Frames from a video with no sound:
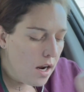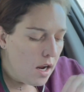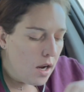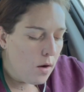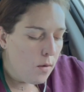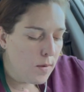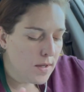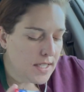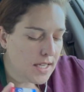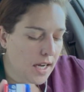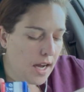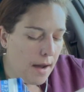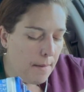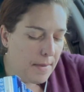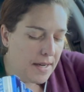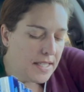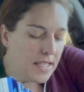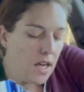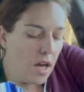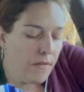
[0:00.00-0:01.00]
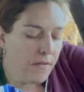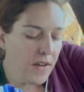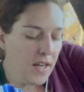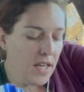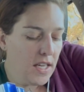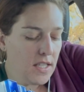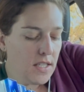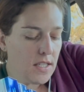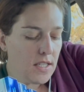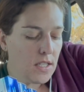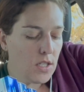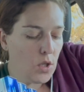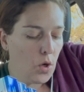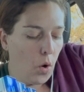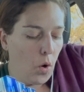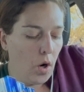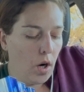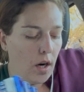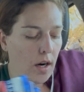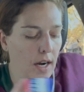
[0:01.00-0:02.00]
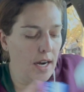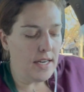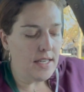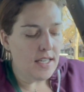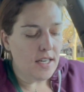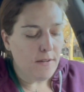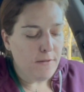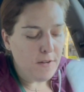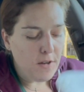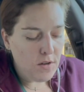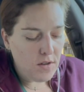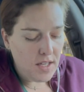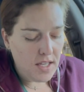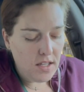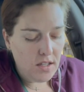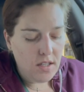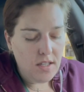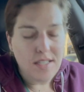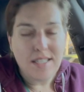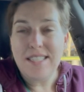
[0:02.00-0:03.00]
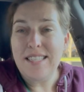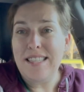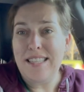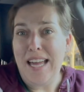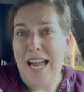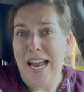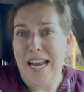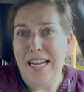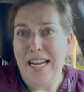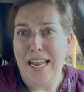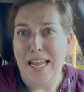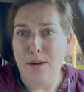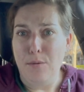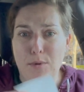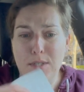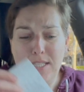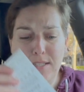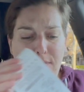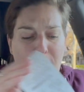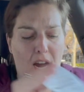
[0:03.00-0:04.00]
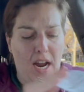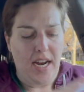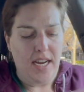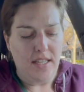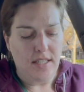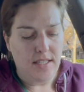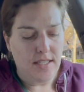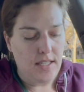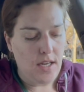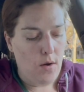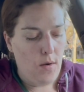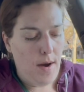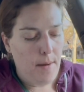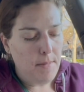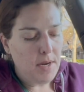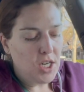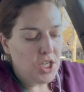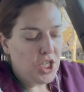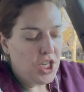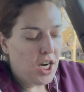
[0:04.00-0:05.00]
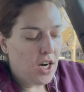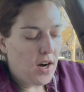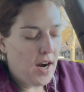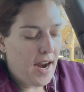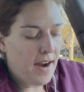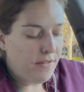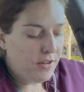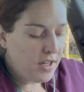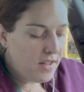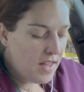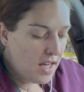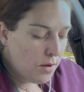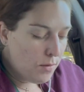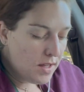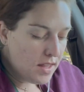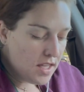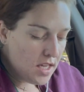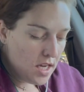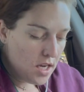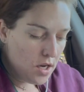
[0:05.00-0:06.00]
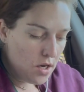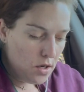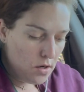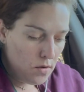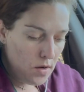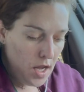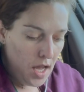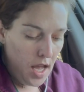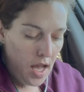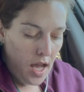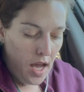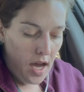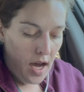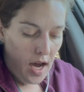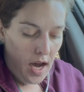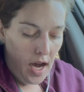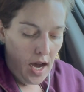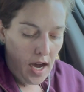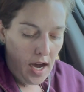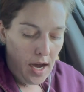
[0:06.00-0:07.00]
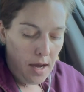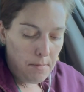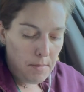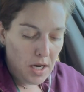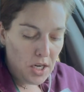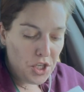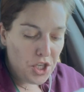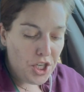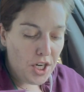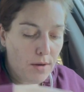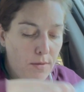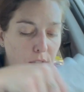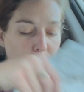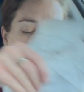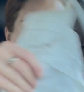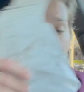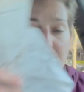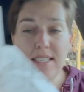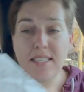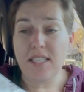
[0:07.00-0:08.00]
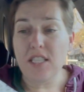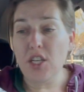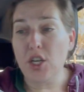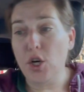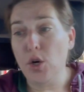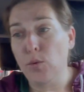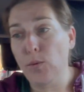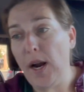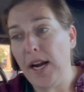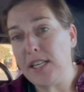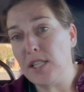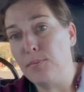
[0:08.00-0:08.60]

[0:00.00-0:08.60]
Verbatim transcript: once I got myself in store and did a few deals, then it was fine. So I'm gonna share everything with you um, and share with you guys the correct